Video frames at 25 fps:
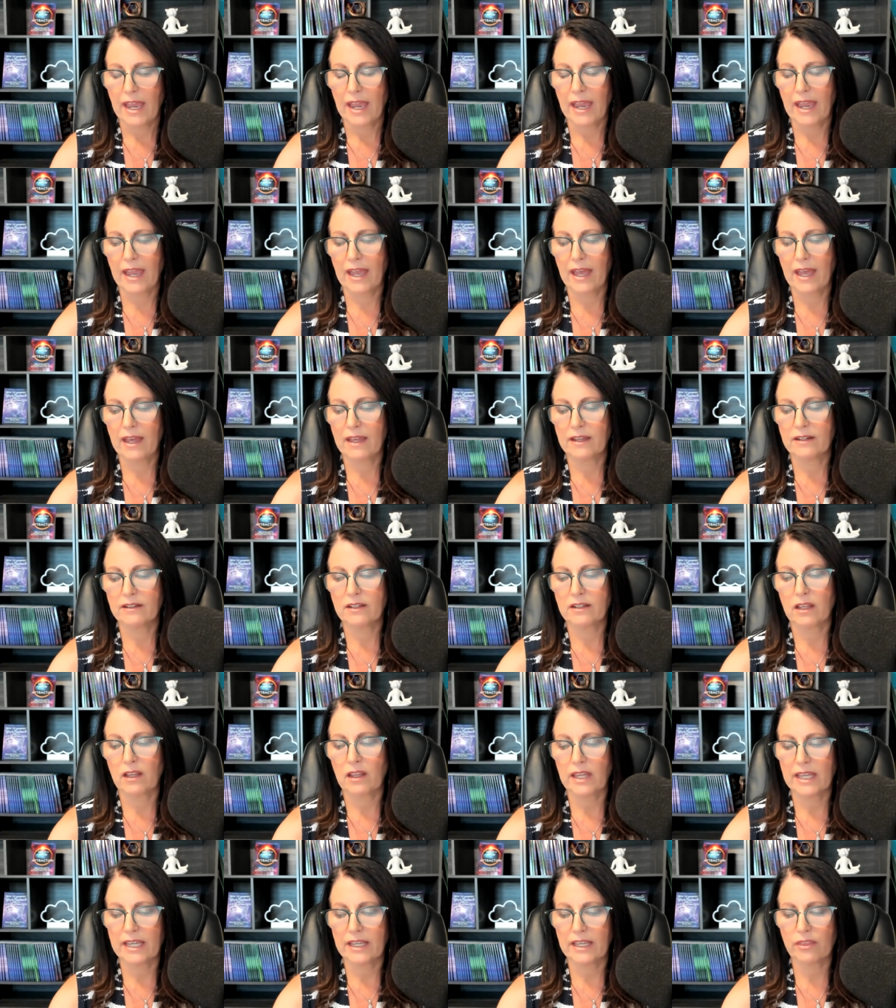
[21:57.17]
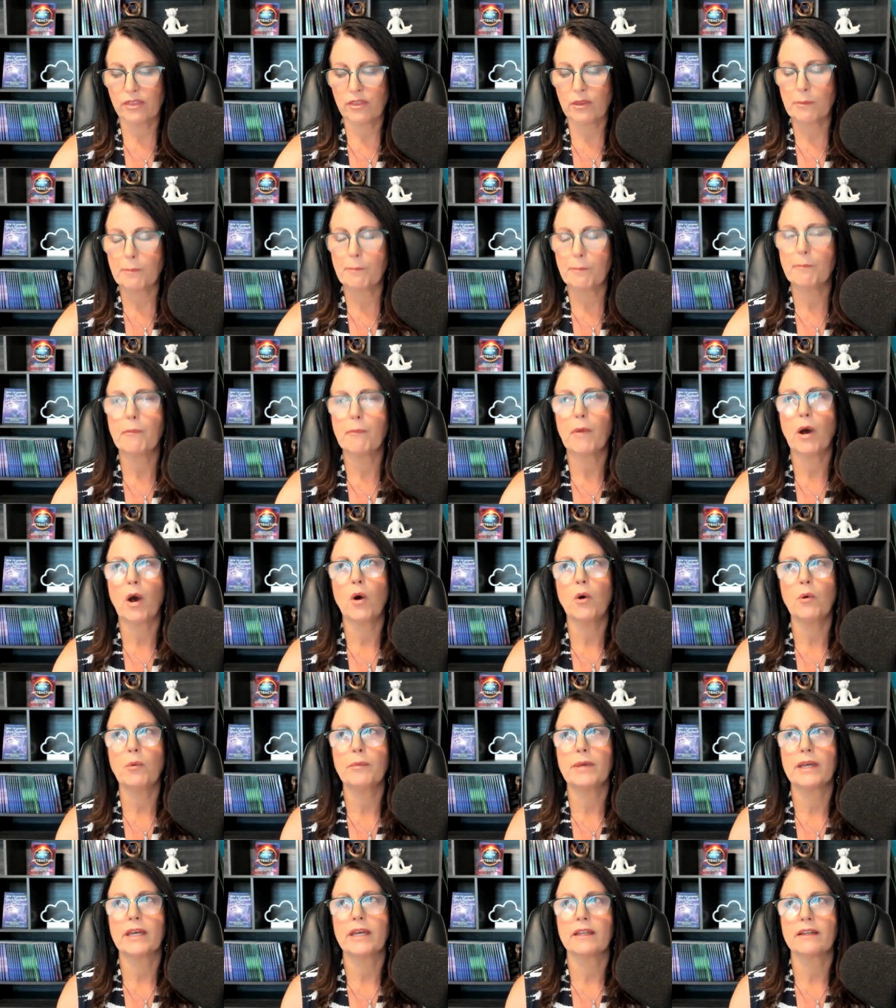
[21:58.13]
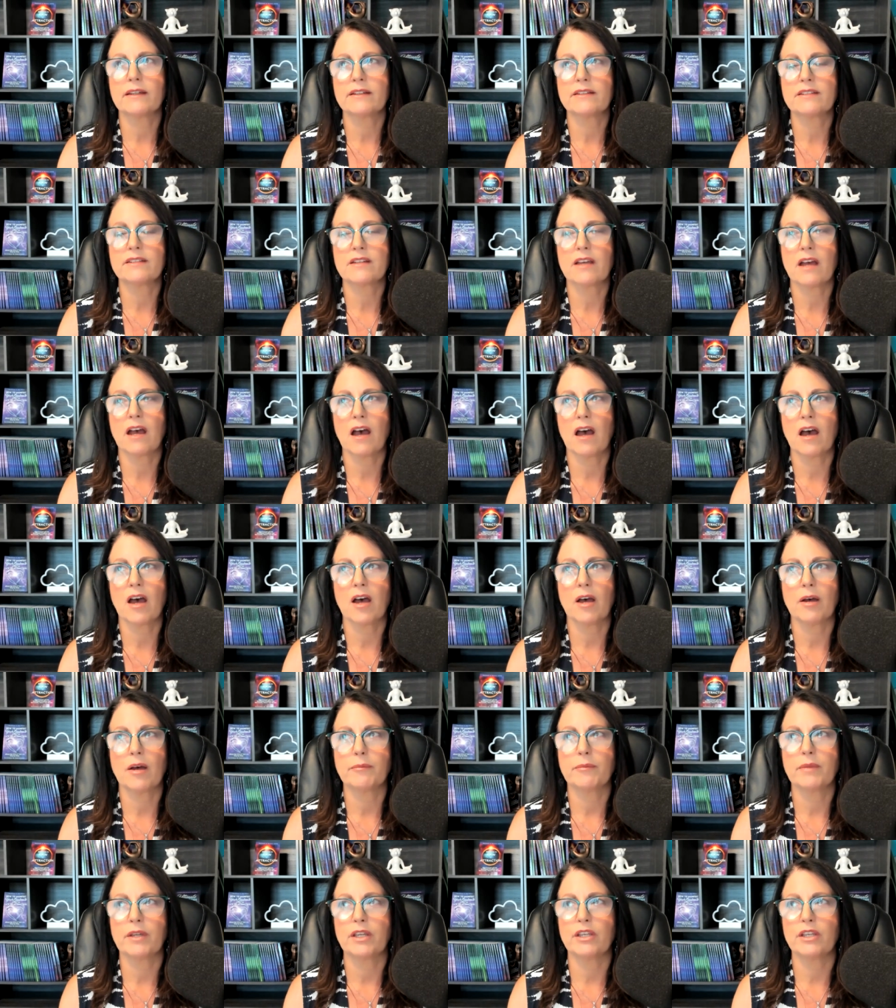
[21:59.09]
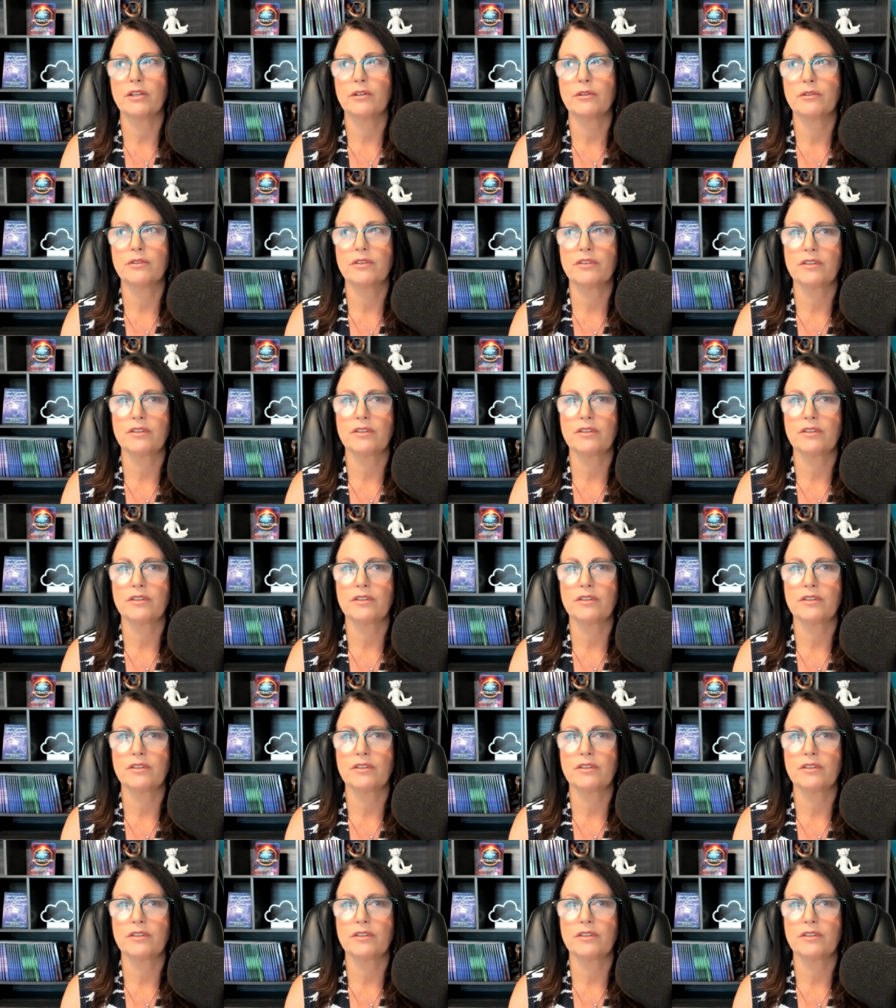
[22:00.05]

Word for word: and like the moment um, you